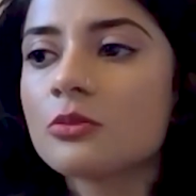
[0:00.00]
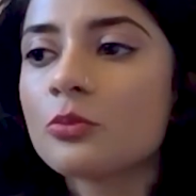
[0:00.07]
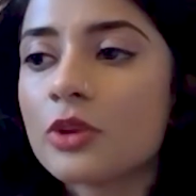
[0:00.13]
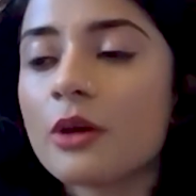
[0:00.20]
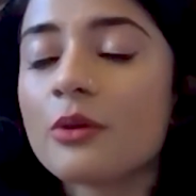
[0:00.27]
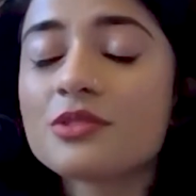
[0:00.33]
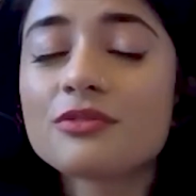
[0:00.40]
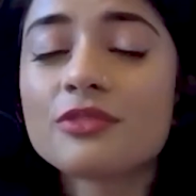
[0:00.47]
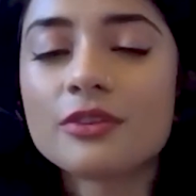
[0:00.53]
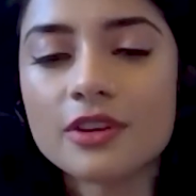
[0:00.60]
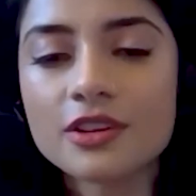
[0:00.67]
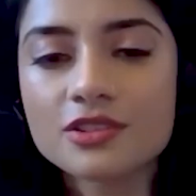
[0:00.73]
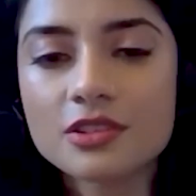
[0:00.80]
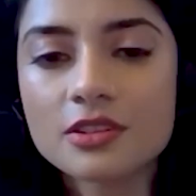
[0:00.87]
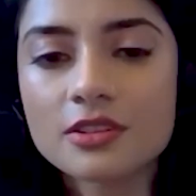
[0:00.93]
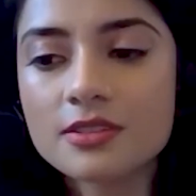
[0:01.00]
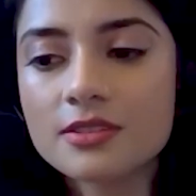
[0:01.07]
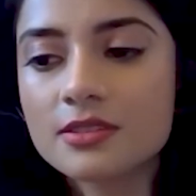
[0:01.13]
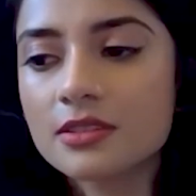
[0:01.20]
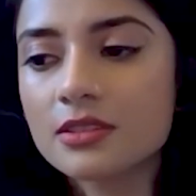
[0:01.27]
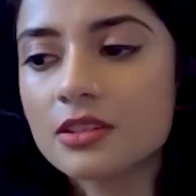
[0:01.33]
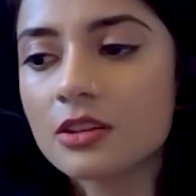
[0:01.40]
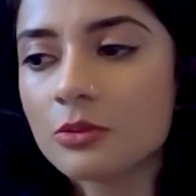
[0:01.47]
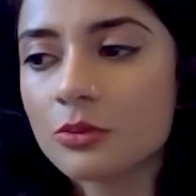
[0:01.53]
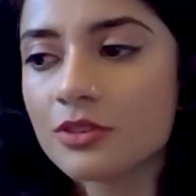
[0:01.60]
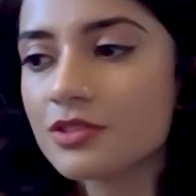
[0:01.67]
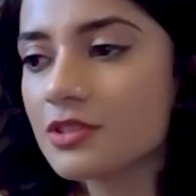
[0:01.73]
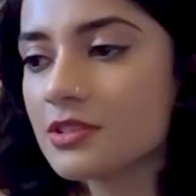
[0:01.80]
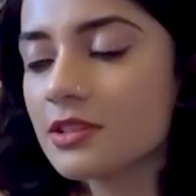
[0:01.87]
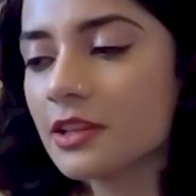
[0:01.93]
when I was a revisionist, it
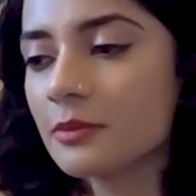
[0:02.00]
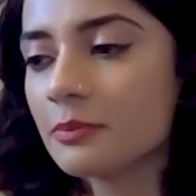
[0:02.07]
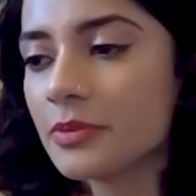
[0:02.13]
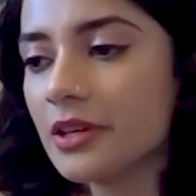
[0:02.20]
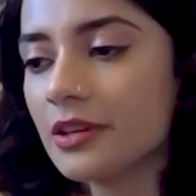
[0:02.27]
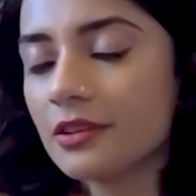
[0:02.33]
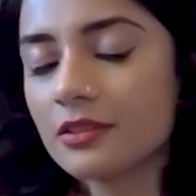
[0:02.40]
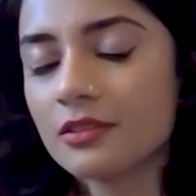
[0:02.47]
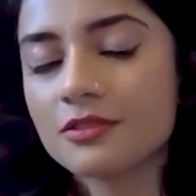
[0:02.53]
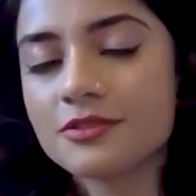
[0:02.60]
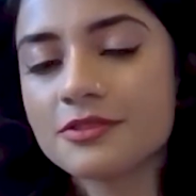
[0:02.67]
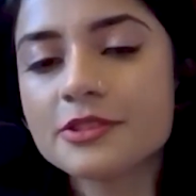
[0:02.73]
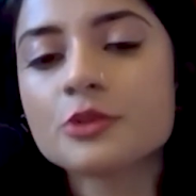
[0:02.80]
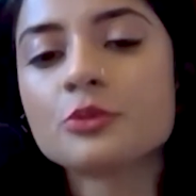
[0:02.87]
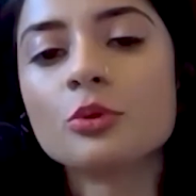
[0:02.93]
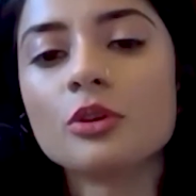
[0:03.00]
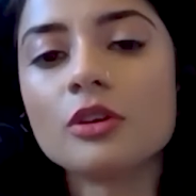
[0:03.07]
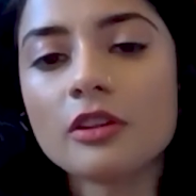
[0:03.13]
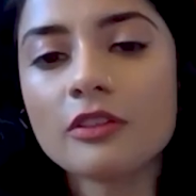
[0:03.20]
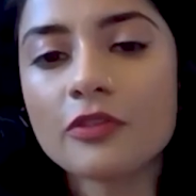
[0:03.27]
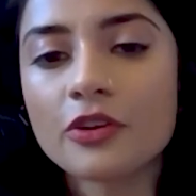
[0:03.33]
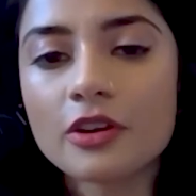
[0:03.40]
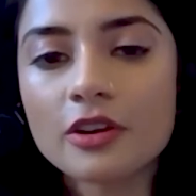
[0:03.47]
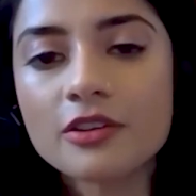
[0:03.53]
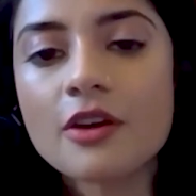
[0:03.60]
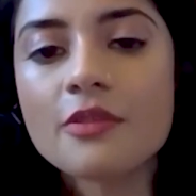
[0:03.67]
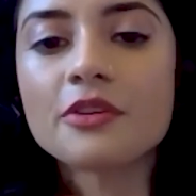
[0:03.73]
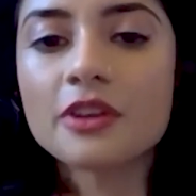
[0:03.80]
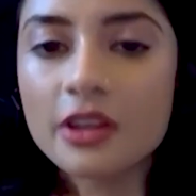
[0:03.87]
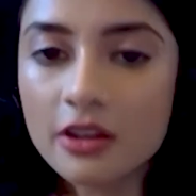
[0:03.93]
was just like being in school for
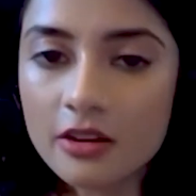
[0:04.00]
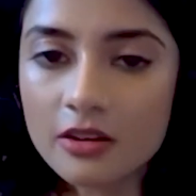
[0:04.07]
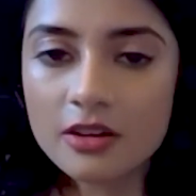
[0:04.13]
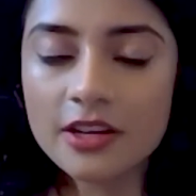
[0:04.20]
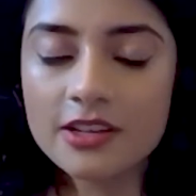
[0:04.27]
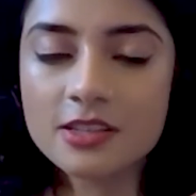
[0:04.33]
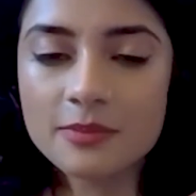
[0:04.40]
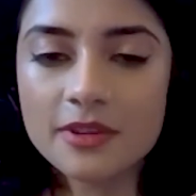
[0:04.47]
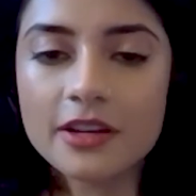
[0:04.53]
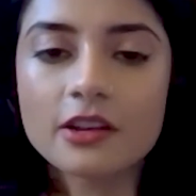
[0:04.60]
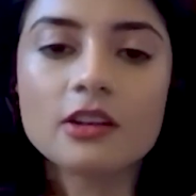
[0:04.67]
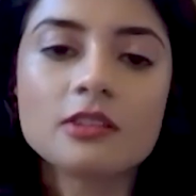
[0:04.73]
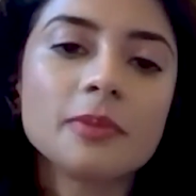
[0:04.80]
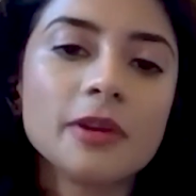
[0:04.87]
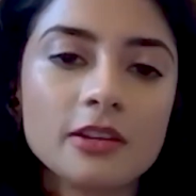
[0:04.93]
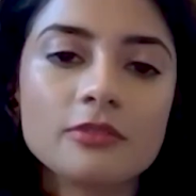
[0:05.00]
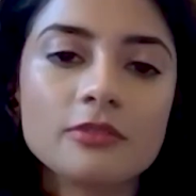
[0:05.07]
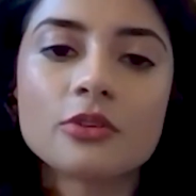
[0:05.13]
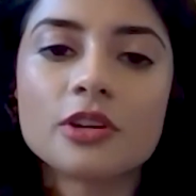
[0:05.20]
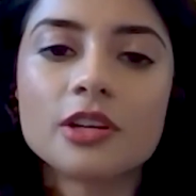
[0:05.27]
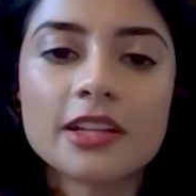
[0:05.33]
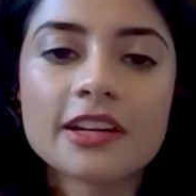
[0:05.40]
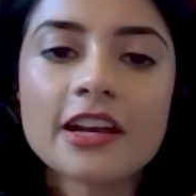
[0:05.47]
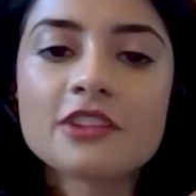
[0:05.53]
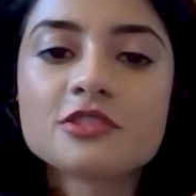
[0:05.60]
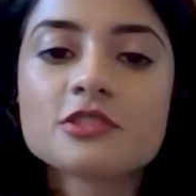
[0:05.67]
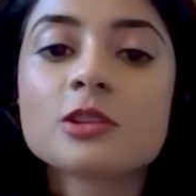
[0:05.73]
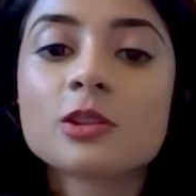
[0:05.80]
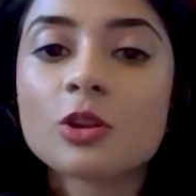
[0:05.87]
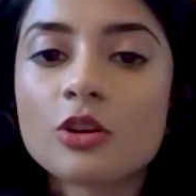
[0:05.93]
another year, except that I got paid for it. Like I
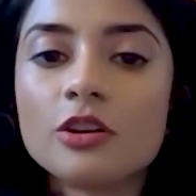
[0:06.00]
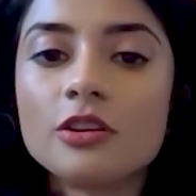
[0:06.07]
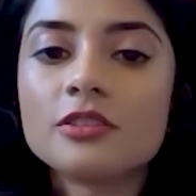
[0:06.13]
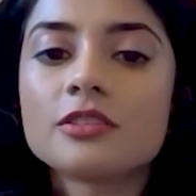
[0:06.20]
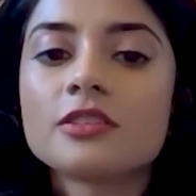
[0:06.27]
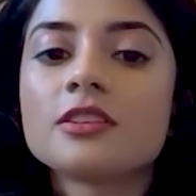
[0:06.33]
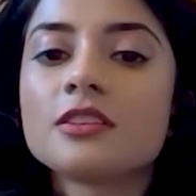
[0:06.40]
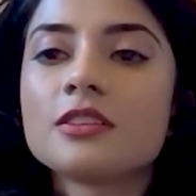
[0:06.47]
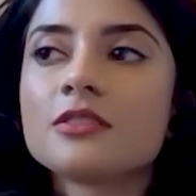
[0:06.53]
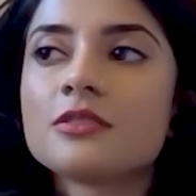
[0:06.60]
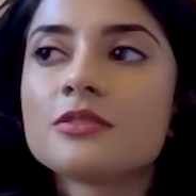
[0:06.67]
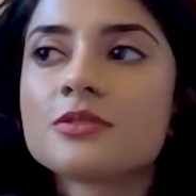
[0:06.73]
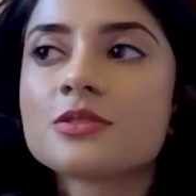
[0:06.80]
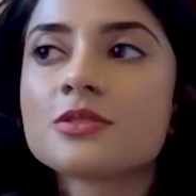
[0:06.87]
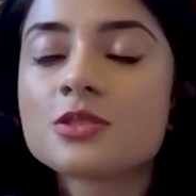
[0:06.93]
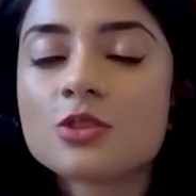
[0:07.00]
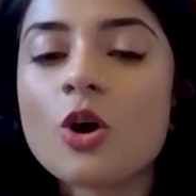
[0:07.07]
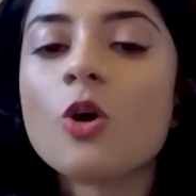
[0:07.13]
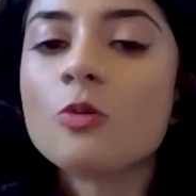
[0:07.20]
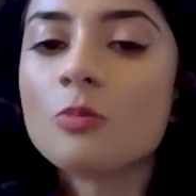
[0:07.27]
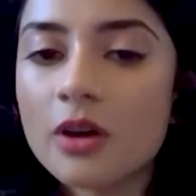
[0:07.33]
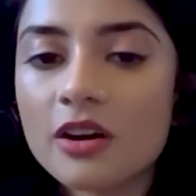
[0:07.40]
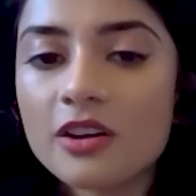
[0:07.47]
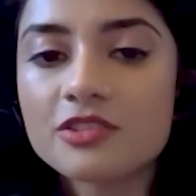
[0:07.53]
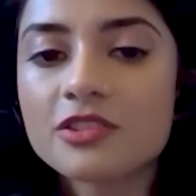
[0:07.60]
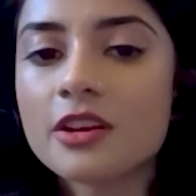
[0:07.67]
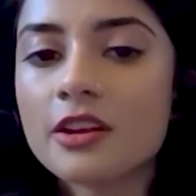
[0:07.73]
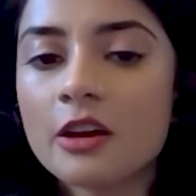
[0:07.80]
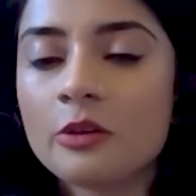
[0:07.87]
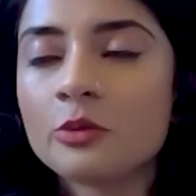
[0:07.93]
just learned so much,
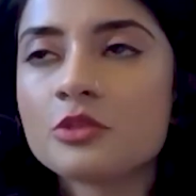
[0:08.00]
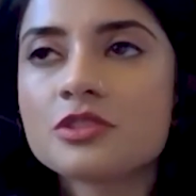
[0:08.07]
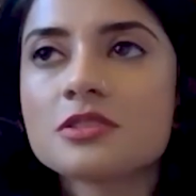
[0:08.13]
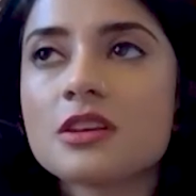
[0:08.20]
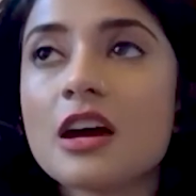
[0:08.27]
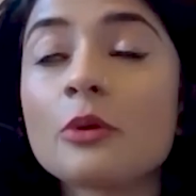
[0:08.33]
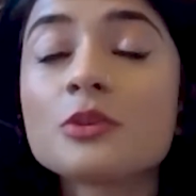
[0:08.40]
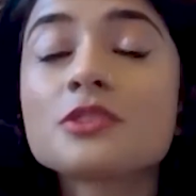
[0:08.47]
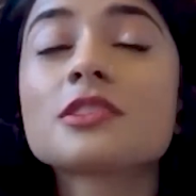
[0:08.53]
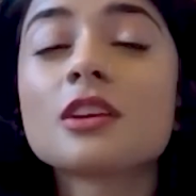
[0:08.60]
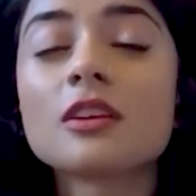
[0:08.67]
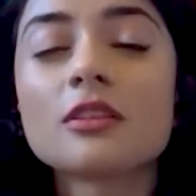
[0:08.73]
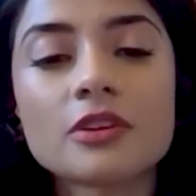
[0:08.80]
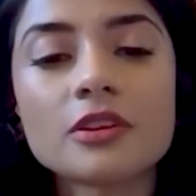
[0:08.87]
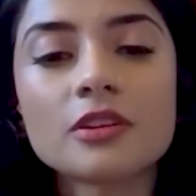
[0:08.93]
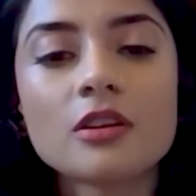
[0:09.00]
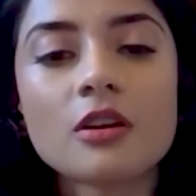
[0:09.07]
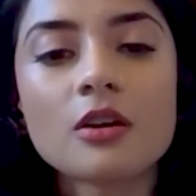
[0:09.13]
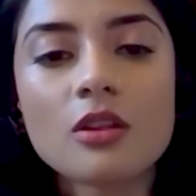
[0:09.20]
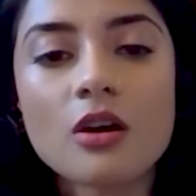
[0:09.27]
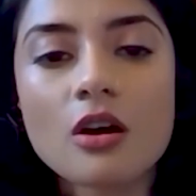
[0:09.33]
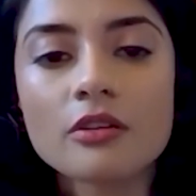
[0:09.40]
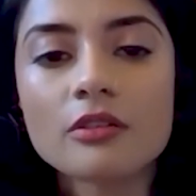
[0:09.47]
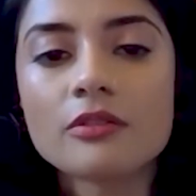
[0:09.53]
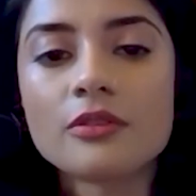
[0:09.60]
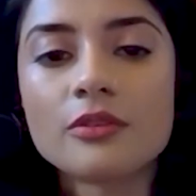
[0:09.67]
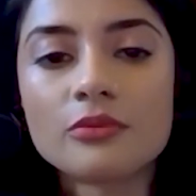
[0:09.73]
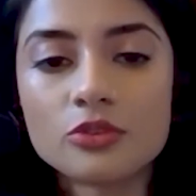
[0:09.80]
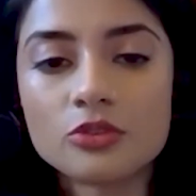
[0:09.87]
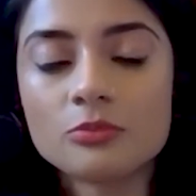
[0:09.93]
and I was given a lot of
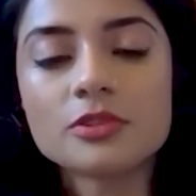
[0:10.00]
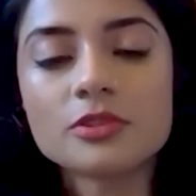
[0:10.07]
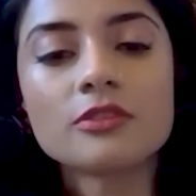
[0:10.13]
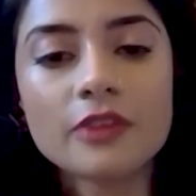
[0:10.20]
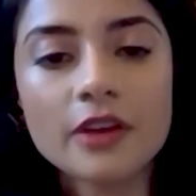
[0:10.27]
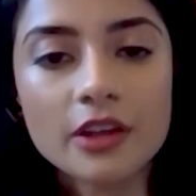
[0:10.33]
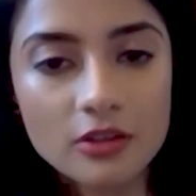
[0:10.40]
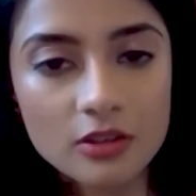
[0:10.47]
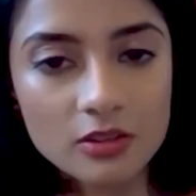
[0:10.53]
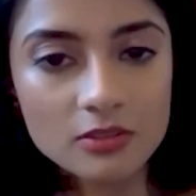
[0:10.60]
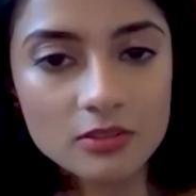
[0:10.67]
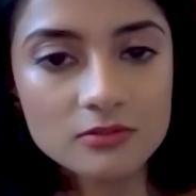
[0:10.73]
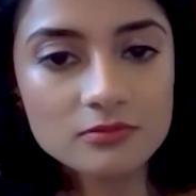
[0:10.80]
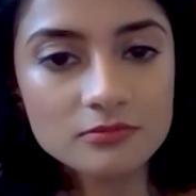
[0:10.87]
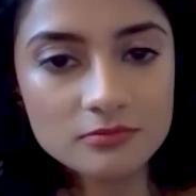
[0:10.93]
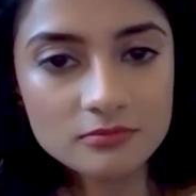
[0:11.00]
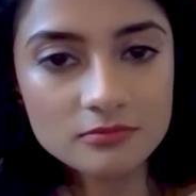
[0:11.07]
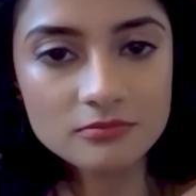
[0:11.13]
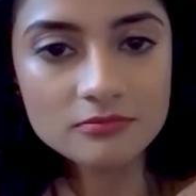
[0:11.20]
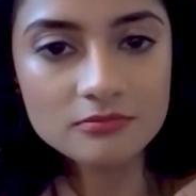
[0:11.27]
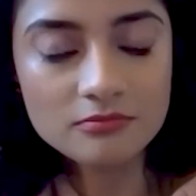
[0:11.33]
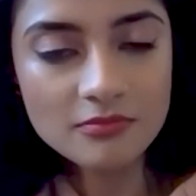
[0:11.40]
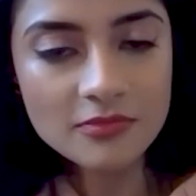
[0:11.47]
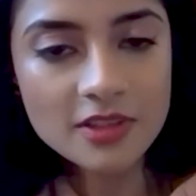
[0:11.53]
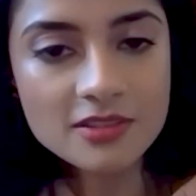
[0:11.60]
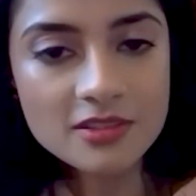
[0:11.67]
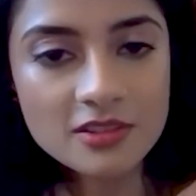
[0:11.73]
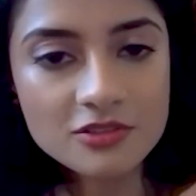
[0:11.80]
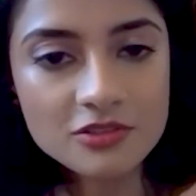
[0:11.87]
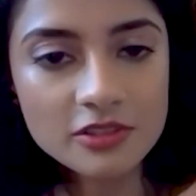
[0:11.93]
room to fail.
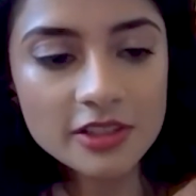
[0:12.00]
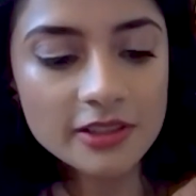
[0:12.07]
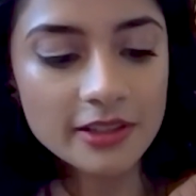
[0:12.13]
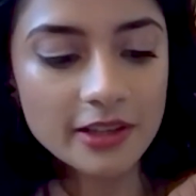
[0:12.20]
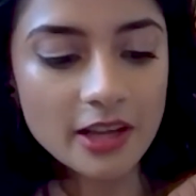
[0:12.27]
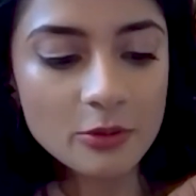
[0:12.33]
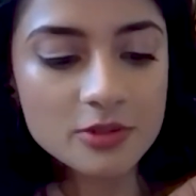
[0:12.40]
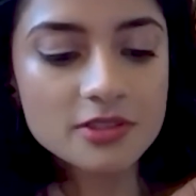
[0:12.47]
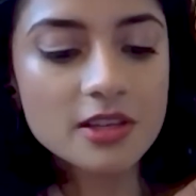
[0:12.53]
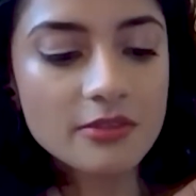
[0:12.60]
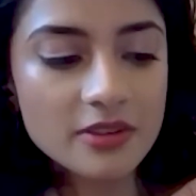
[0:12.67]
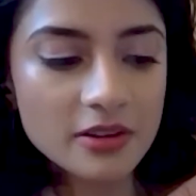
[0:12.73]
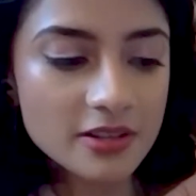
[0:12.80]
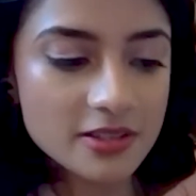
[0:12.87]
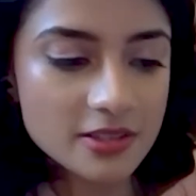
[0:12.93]
Essentially, like I was given an